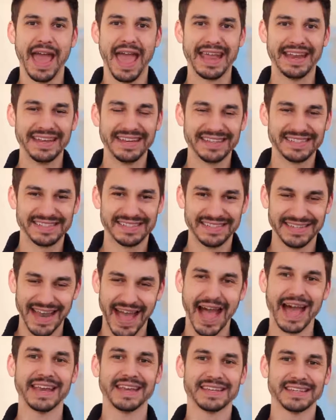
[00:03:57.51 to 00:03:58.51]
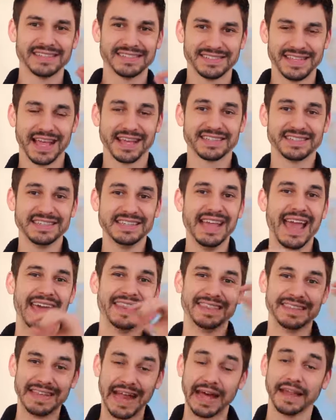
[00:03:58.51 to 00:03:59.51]
and it is not sexy
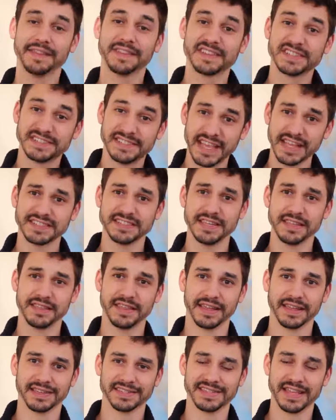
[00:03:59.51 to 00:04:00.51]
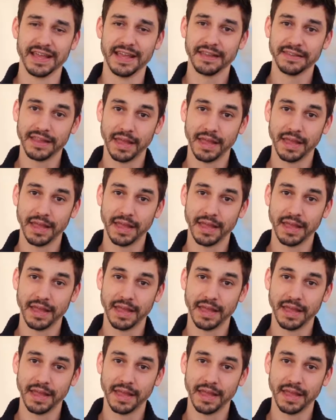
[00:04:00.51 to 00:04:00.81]
and not the sexy things